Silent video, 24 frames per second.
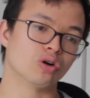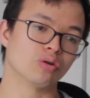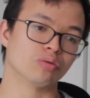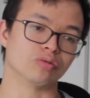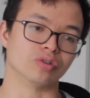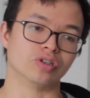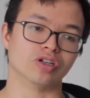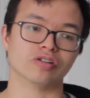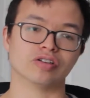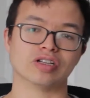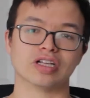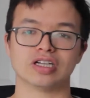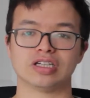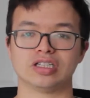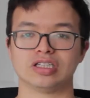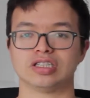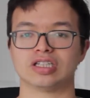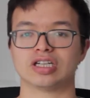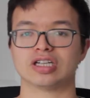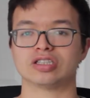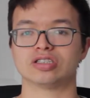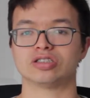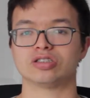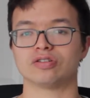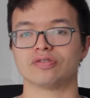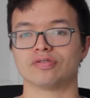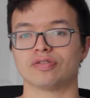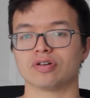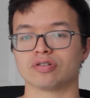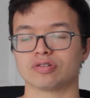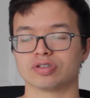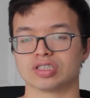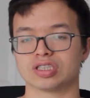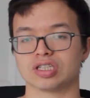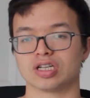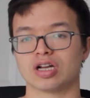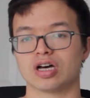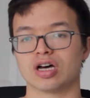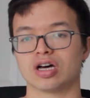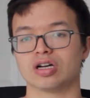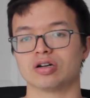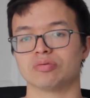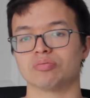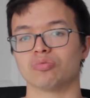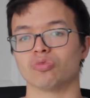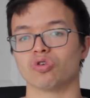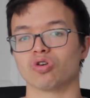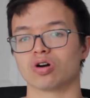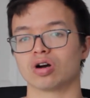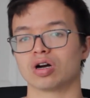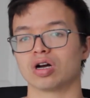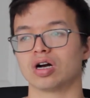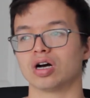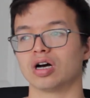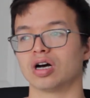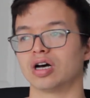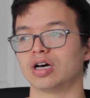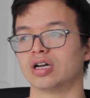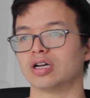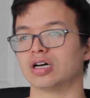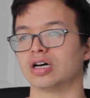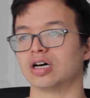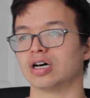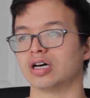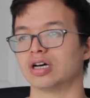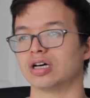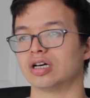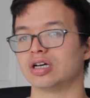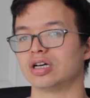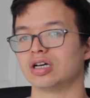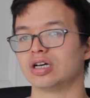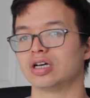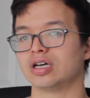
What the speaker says: will know that he tends to focus a lot more on a